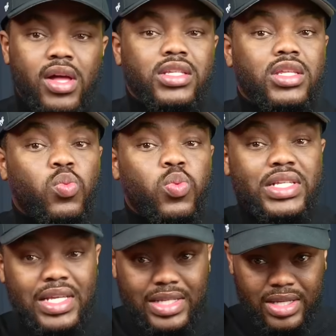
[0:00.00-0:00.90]
To the
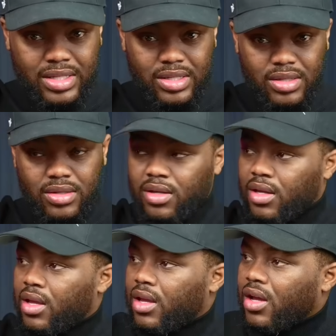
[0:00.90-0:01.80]
resistance.
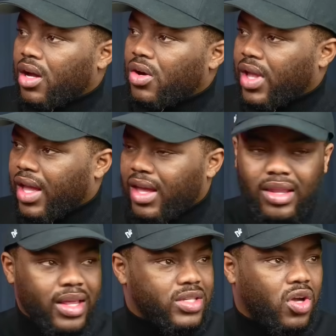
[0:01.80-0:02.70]
Okay,
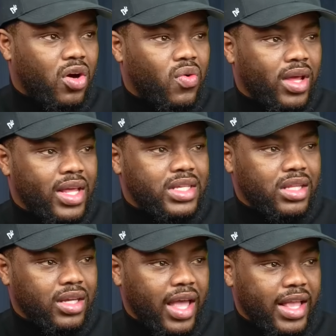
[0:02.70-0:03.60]
let's go and let's
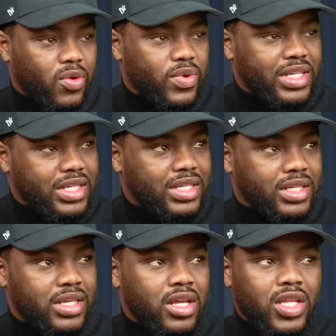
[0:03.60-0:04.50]
look at the
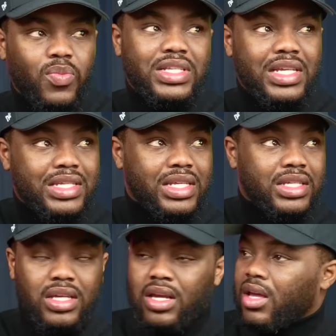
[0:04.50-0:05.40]
resistance. The
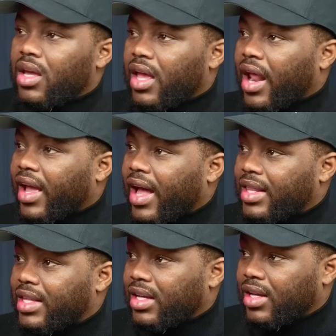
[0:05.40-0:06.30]
resistance, and I got
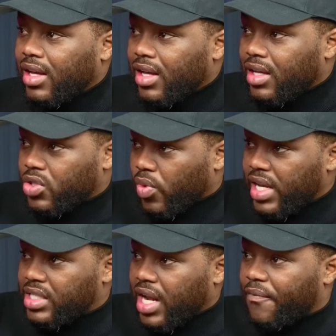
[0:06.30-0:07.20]
the
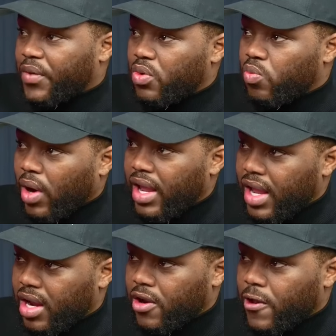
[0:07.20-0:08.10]
screenshot for you right
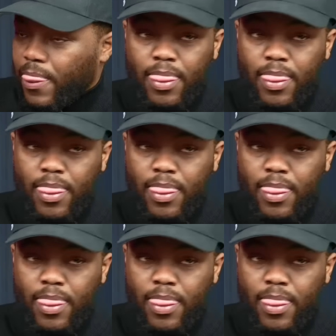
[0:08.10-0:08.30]
here.